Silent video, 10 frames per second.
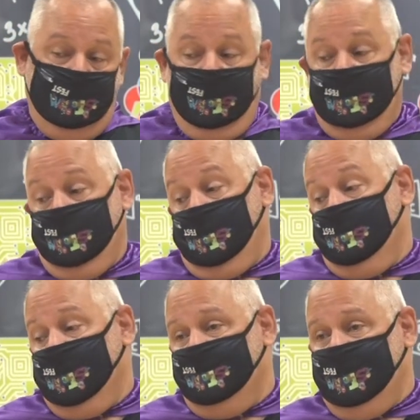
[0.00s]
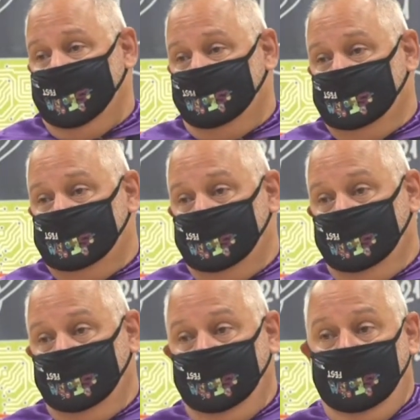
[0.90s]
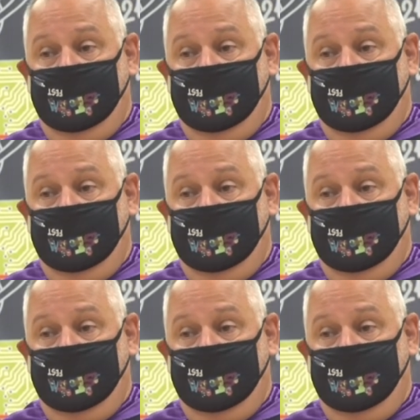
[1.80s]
Are you an above average student?